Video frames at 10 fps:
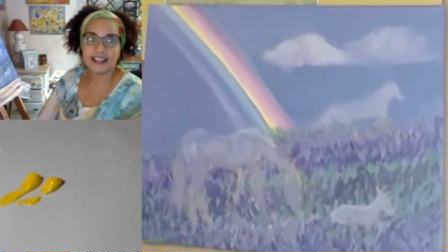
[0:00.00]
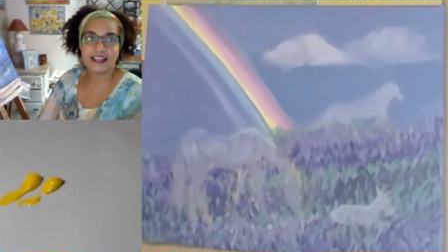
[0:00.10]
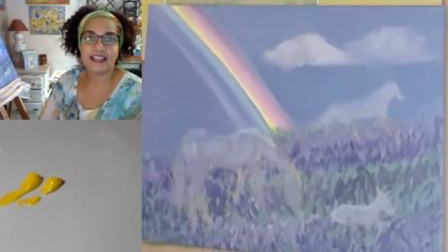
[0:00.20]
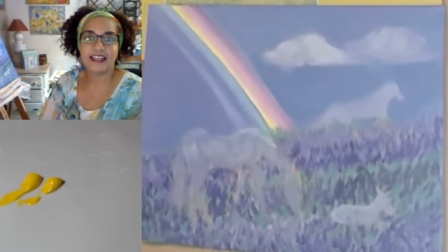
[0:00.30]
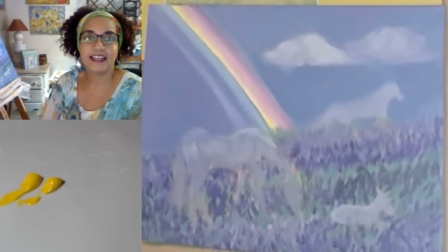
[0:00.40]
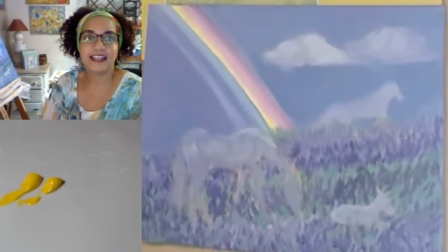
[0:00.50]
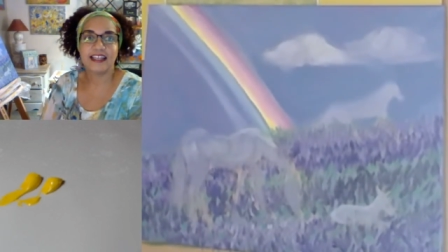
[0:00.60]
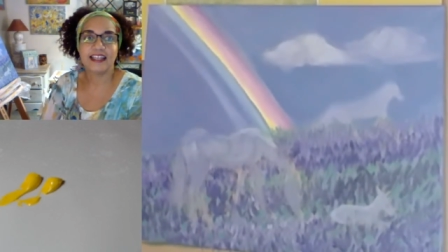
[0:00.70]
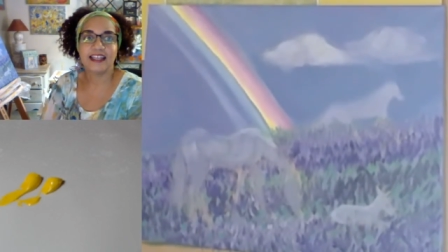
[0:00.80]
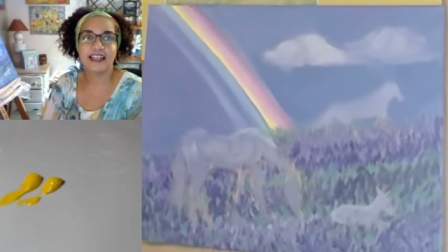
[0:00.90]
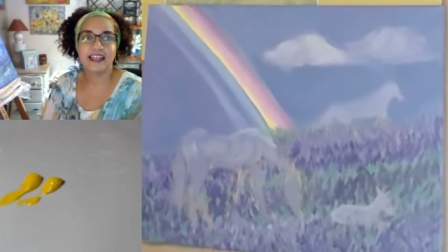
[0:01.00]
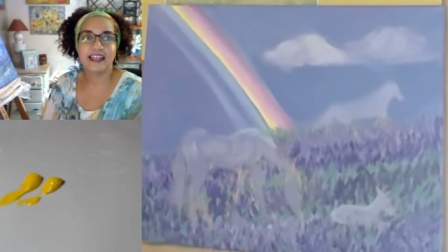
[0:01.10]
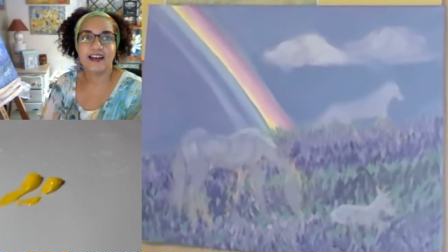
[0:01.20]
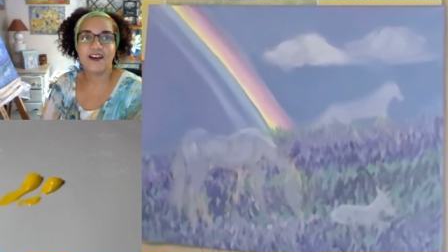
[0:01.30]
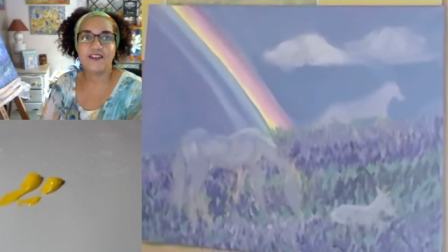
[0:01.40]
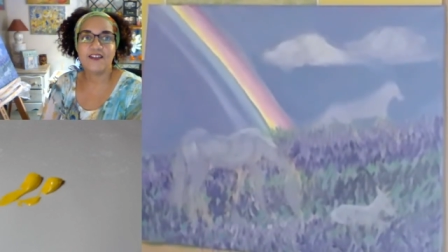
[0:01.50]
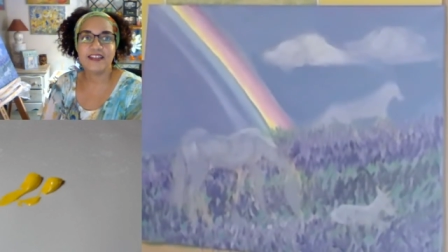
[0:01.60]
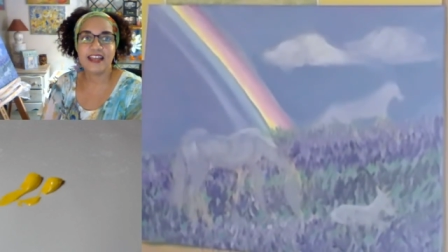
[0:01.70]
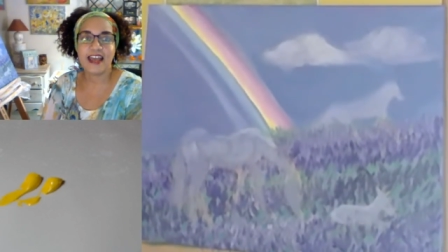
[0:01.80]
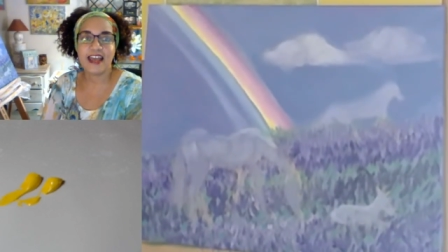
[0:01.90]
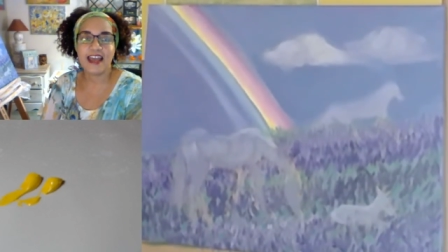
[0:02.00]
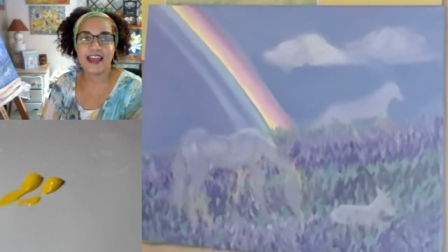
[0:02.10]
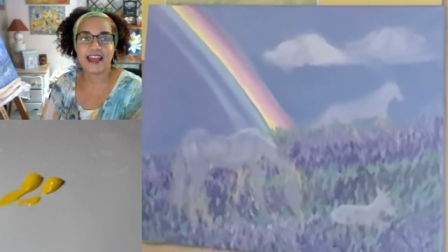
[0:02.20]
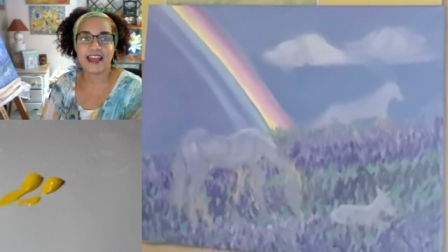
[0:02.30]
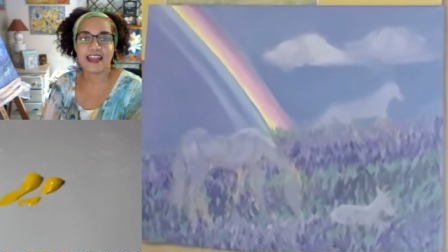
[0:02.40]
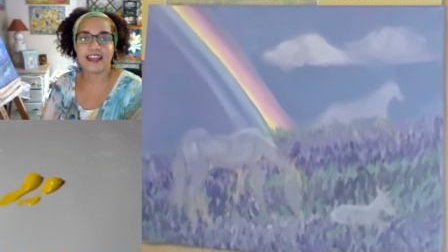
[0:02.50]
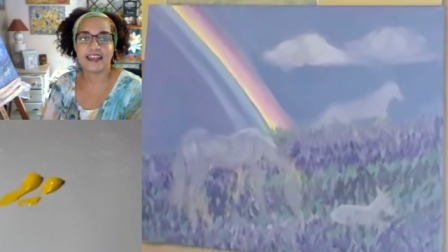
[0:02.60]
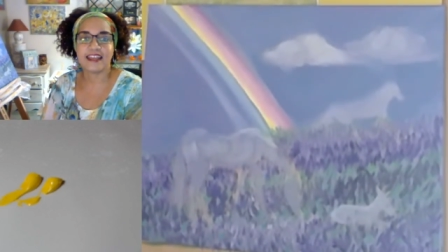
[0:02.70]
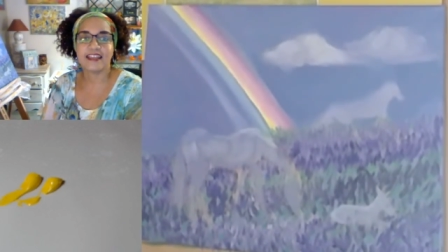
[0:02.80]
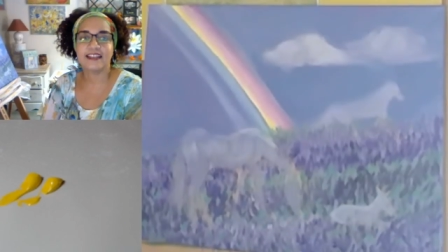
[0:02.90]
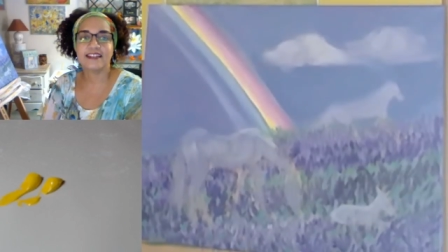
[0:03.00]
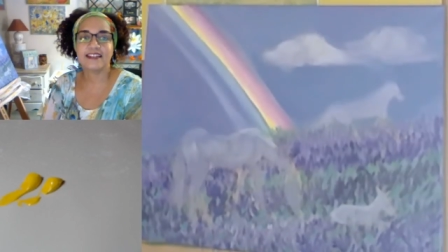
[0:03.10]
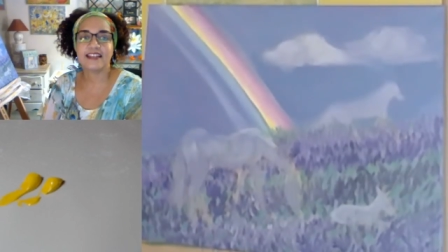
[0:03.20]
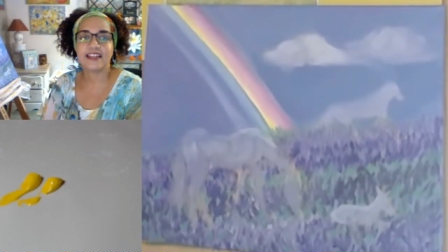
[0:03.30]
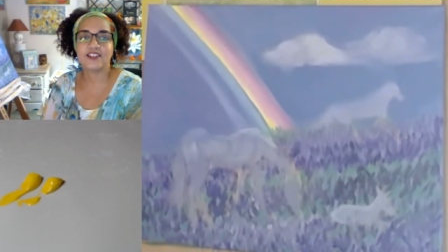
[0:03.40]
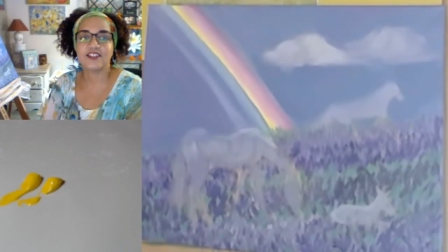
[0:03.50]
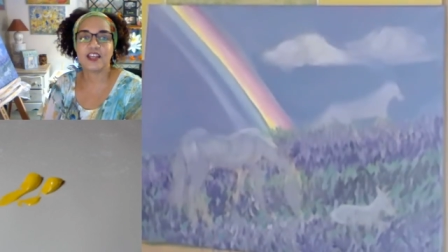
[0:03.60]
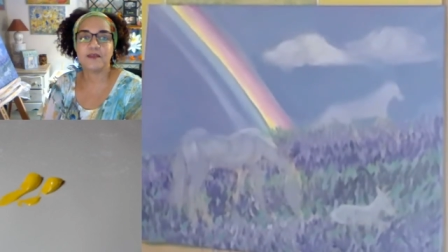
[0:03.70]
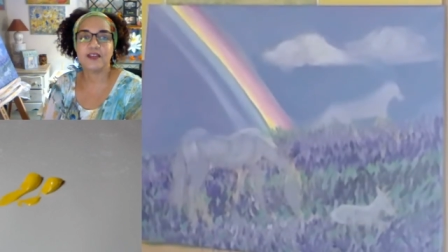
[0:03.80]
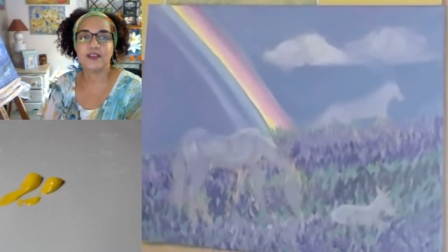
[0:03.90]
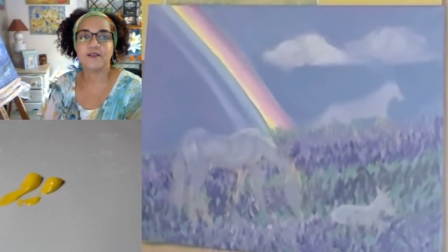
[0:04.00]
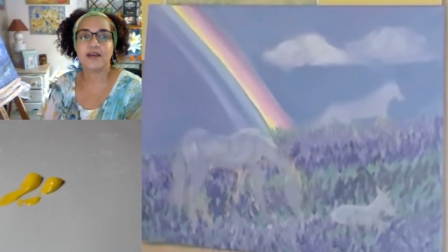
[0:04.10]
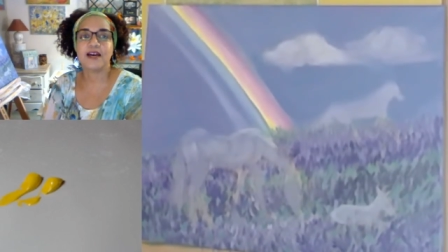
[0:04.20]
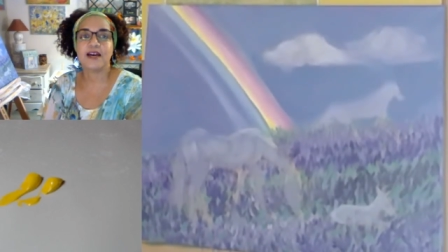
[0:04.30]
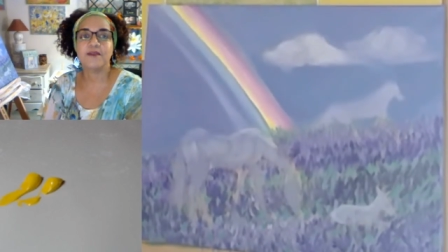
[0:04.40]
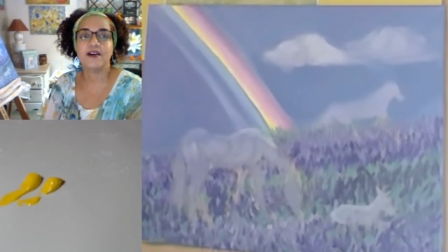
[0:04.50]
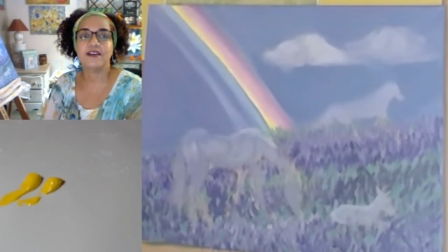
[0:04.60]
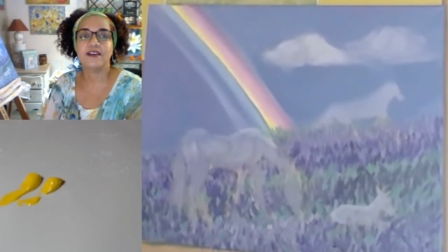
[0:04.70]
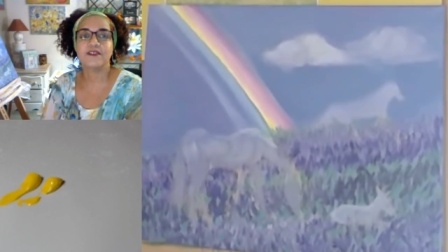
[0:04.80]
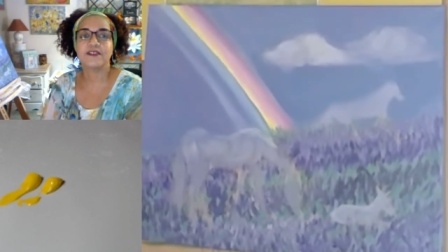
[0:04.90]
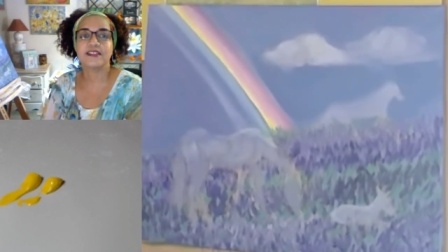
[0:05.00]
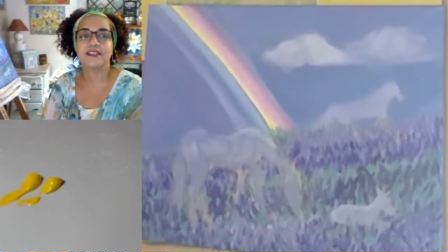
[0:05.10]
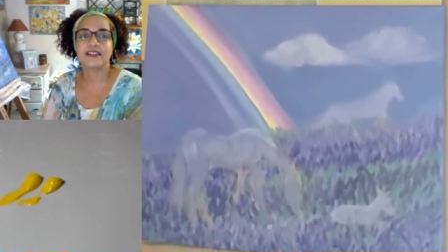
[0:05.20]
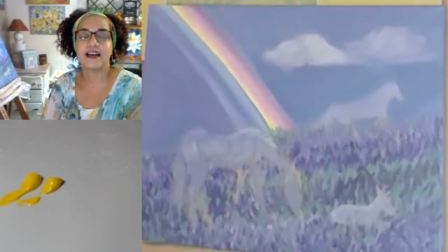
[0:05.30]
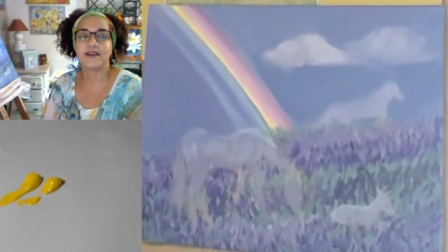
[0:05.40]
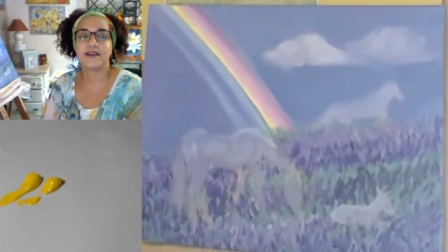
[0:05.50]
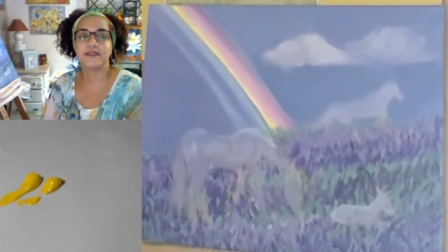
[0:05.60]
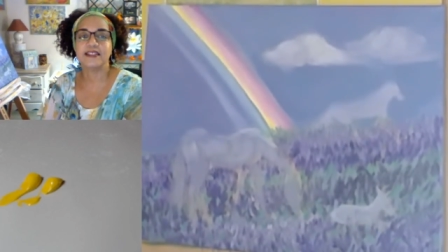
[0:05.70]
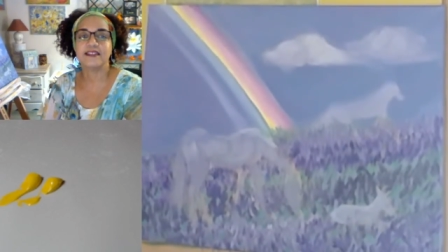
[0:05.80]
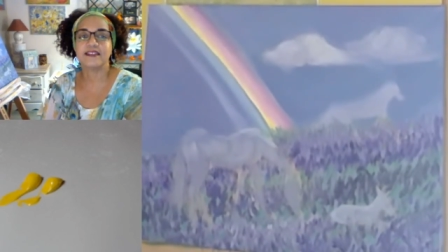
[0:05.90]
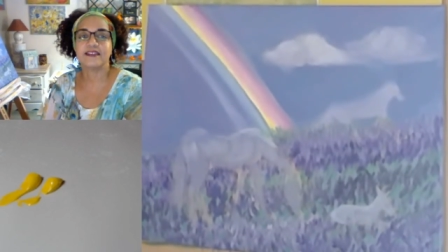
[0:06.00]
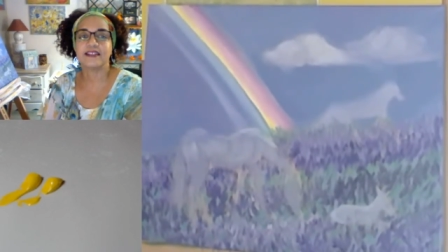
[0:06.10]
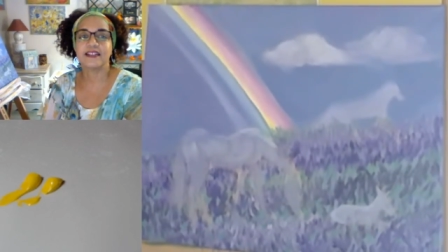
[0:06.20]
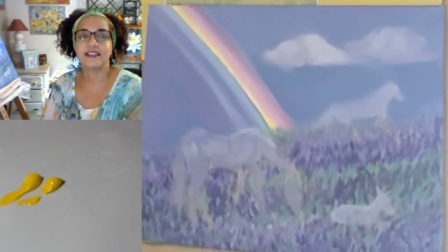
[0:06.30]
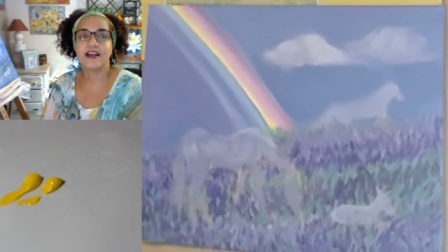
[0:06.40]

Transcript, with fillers: Uh, Peyton. Oh, yay! Is that Jamie, her mom, on, or is uh, Belinda on?